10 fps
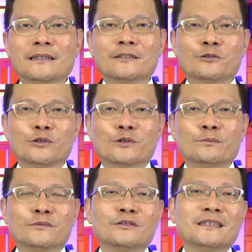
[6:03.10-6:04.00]
a
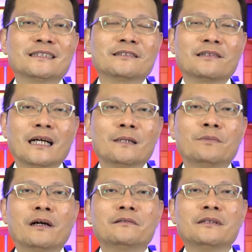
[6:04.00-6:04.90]
groom to describe
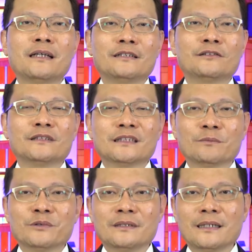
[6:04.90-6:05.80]
our
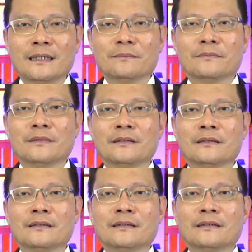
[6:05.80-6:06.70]
relationship with Him
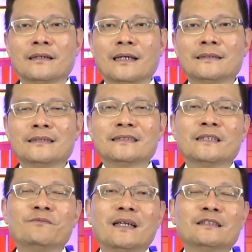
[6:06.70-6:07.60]
and His
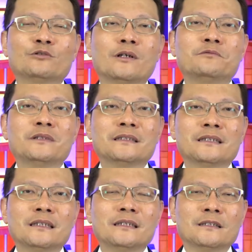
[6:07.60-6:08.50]
eventual
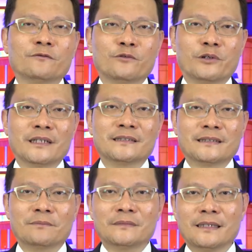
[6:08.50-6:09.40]
return for us
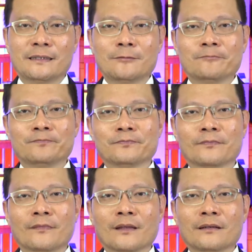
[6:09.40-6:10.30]
someday.
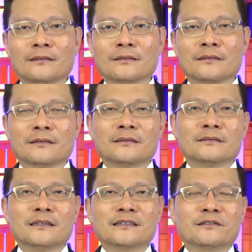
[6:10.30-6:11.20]

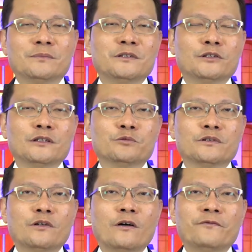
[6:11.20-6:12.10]
The scriptures
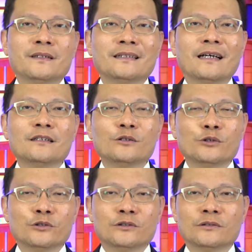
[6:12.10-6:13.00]
would often
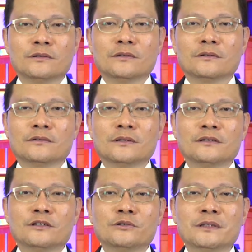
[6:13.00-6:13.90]
allude to the
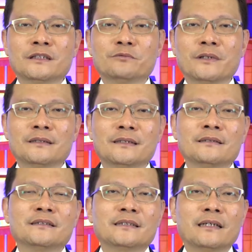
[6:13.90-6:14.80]
Jewish
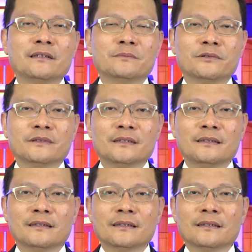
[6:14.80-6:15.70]
wedding
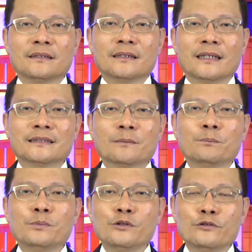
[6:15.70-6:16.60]
ceremony as a
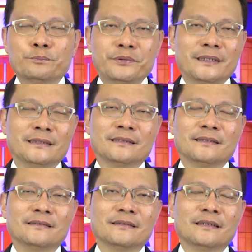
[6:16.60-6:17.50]

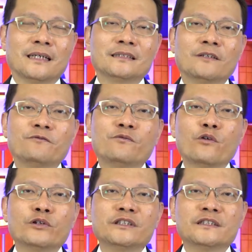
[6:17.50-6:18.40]
blueprint, as a
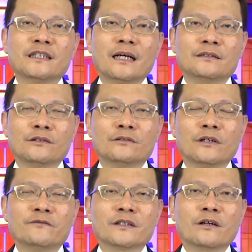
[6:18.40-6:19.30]
foreshadow
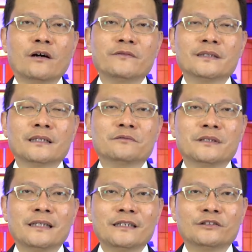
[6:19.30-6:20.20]
of the covenant
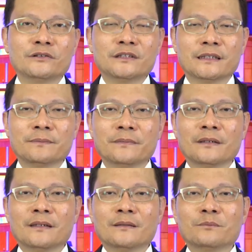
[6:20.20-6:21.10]
relationship
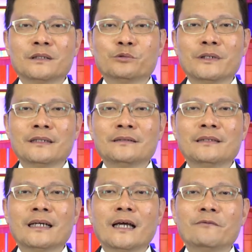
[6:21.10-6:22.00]
between
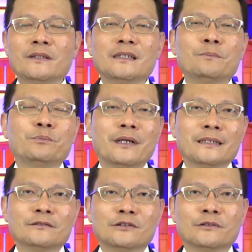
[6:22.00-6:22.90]
the heavenly
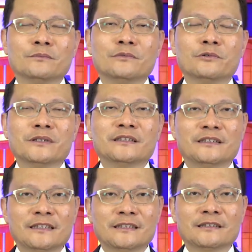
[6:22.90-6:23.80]
bridegroom, who is
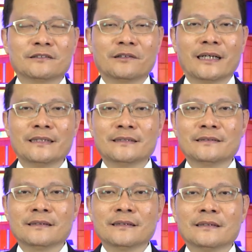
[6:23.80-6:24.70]
Jesus
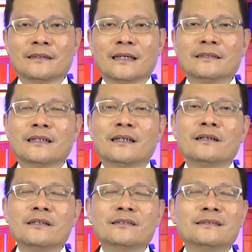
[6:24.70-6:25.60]
Christ, and the
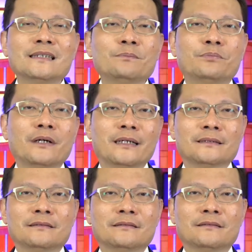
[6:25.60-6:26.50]
earthly
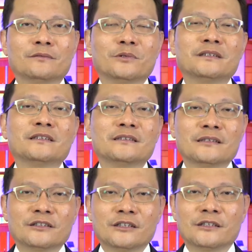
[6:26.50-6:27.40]
bride, which is the
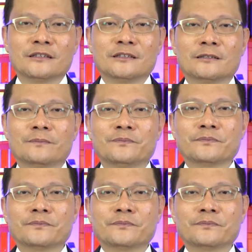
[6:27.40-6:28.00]
church.